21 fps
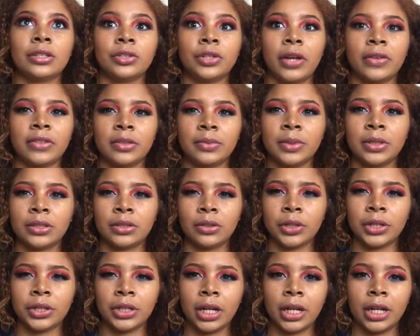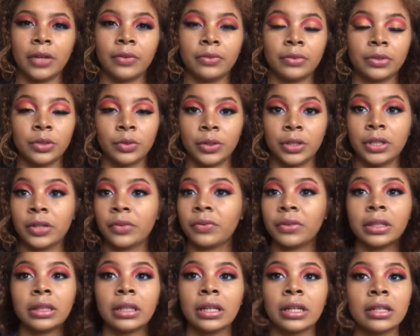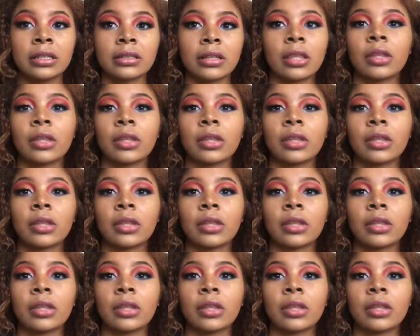you have to be so creative doing different looks.